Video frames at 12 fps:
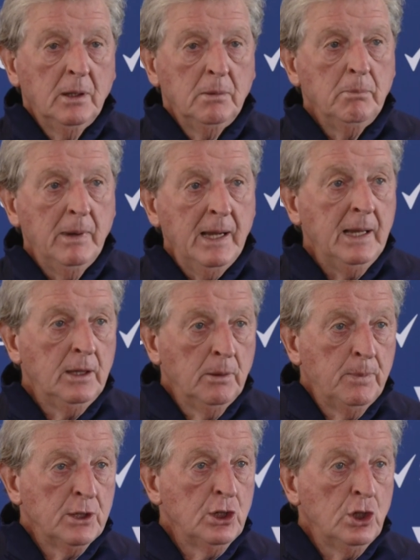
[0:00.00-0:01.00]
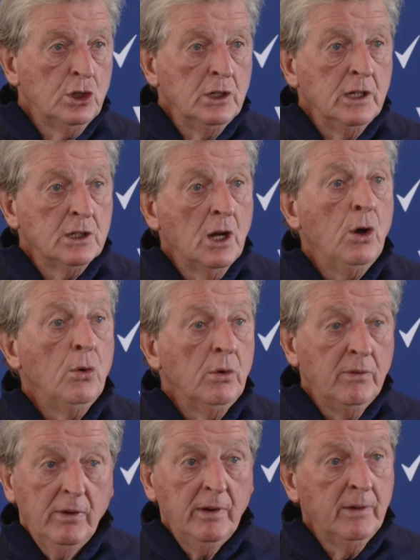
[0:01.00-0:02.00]
and made the position his
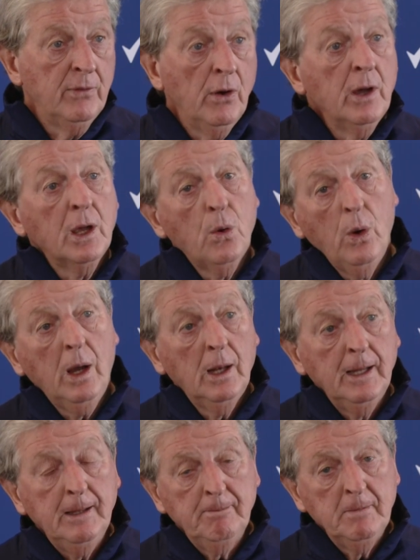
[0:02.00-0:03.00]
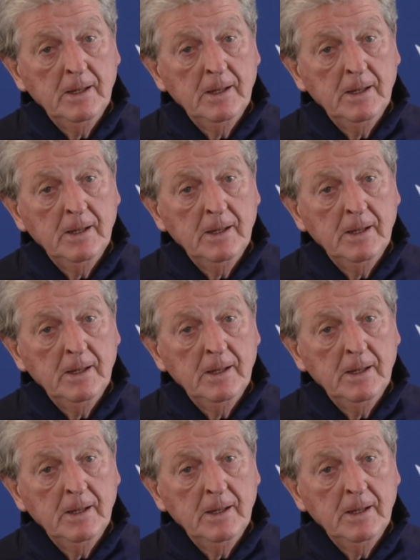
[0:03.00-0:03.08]
own very, very quickly,